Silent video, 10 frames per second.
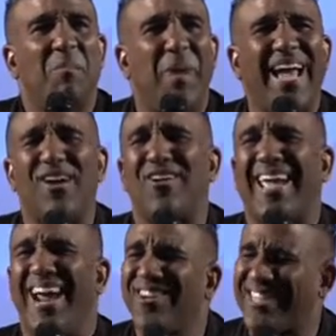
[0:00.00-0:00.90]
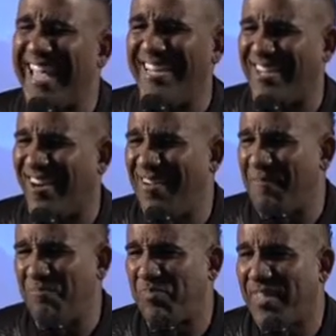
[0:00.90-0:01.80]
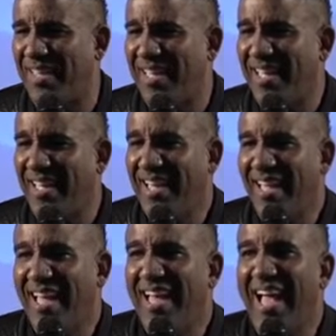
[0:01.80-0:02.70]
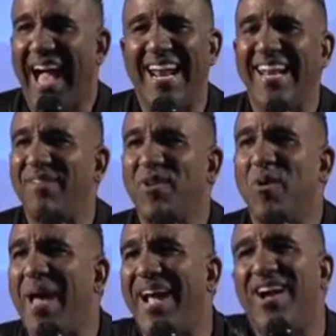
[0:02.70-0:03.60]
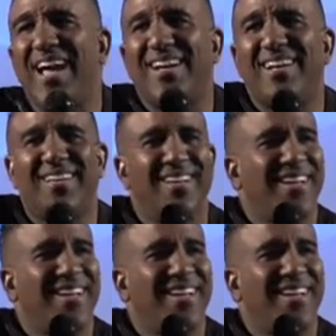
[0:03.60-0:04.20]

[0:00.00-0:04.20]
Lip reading: Micah Care Center. I didn't even know Micah had a,